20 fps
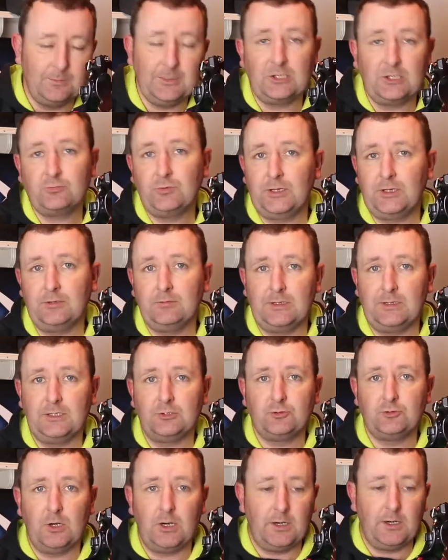the mix
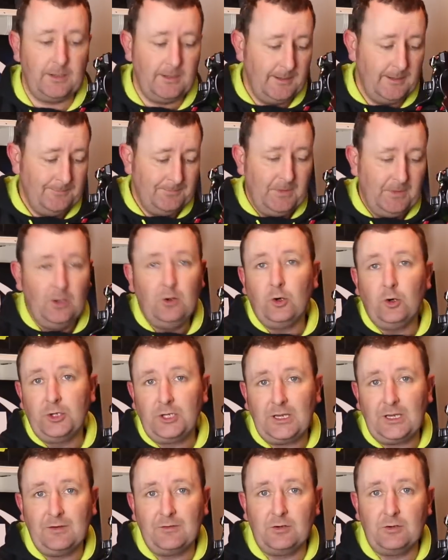really dry, or
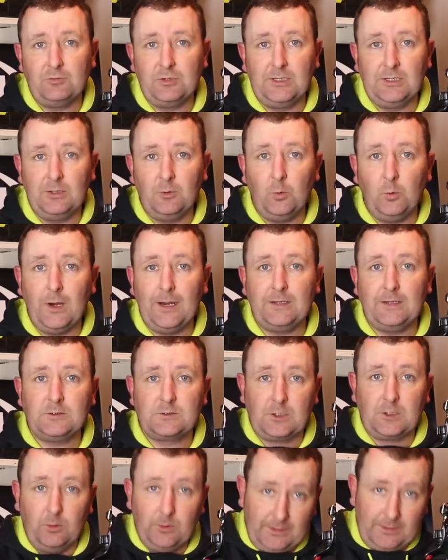you can have it really wet.
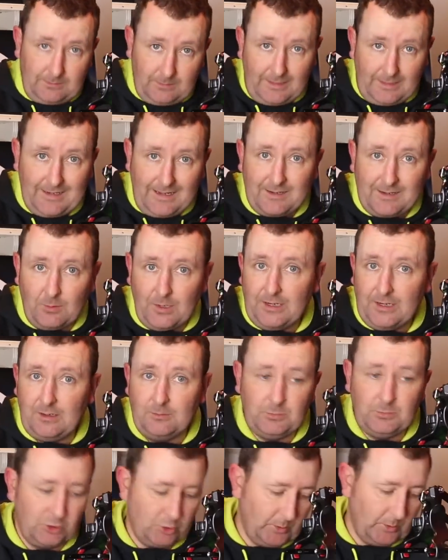So and anywhere
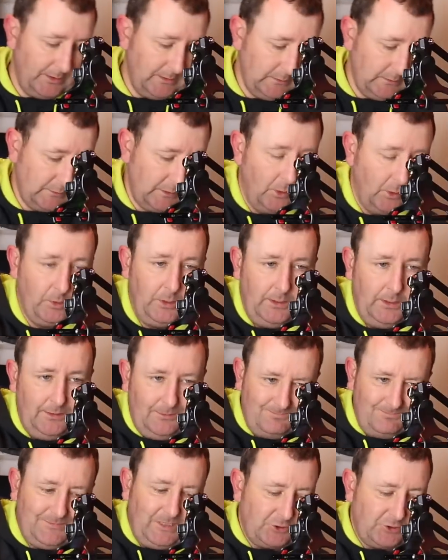in between. So
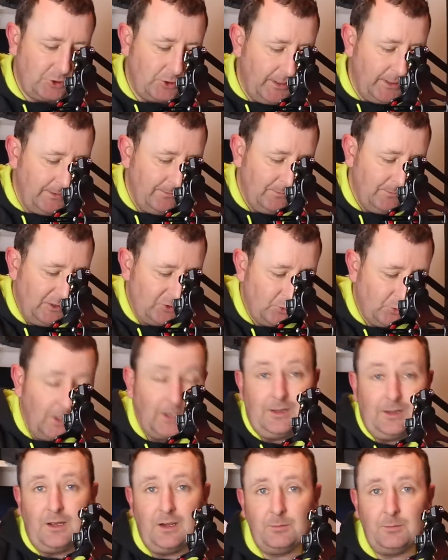that's great. That's what
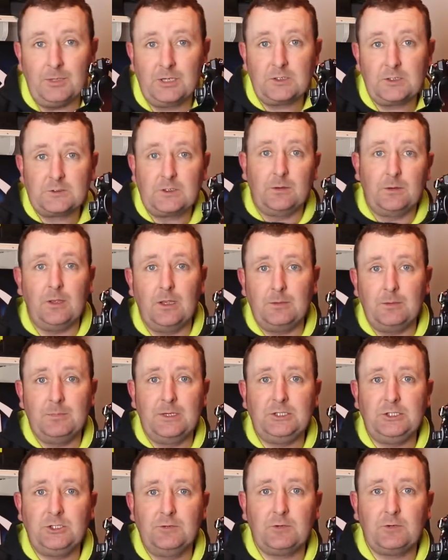I like, because it
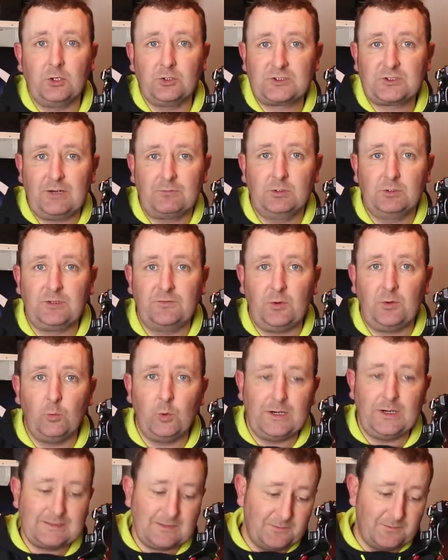means you've got several
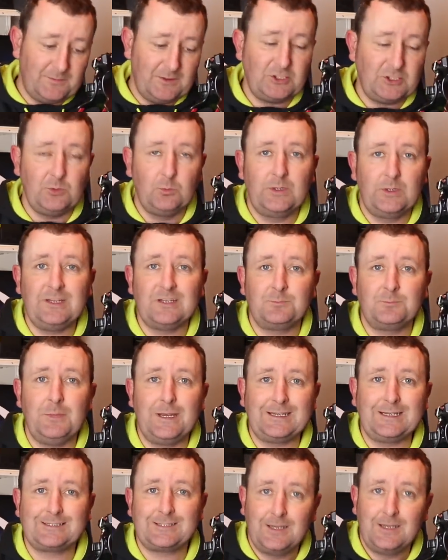different ways of fishing with this
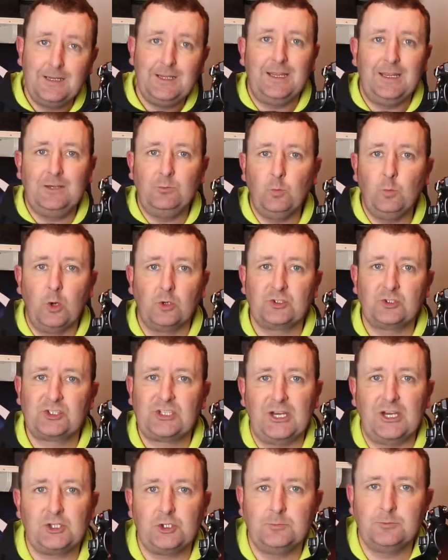mix in one
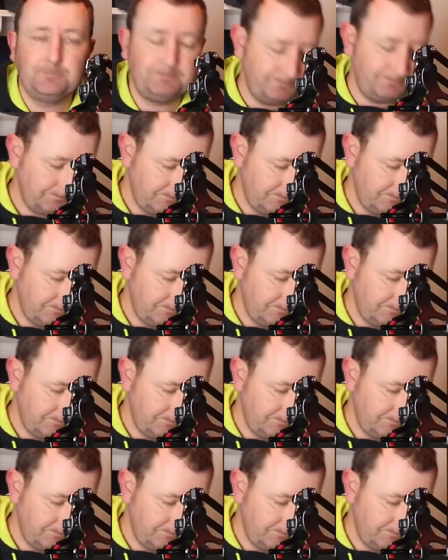session.